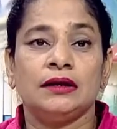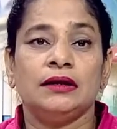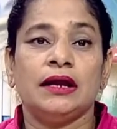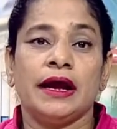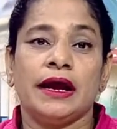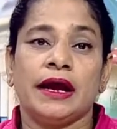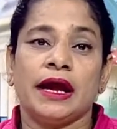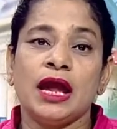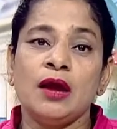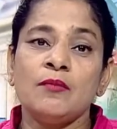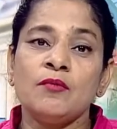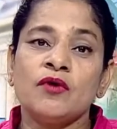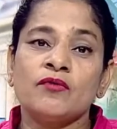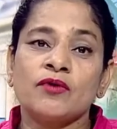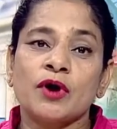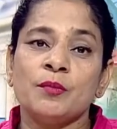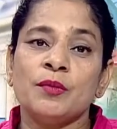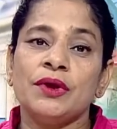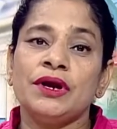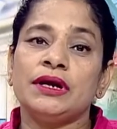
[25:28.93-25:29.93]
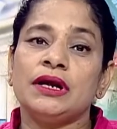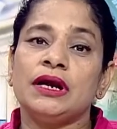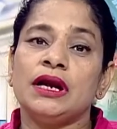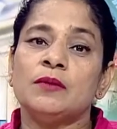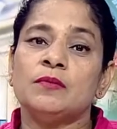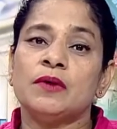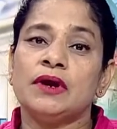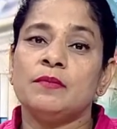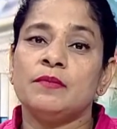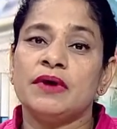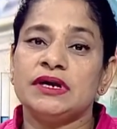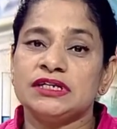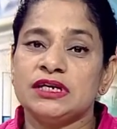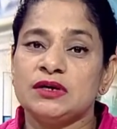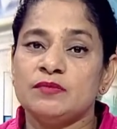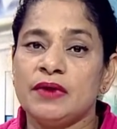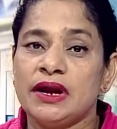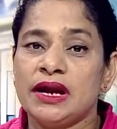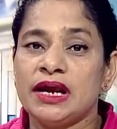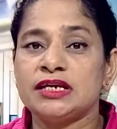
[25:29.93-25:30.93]
The aim of community level
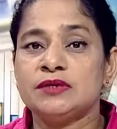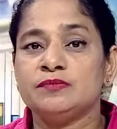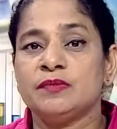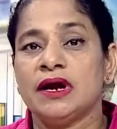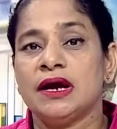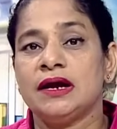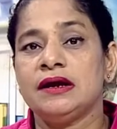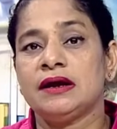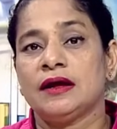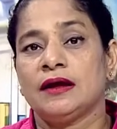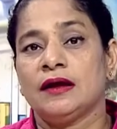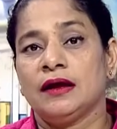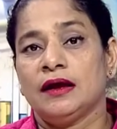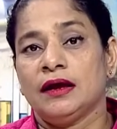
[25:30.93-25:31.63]
management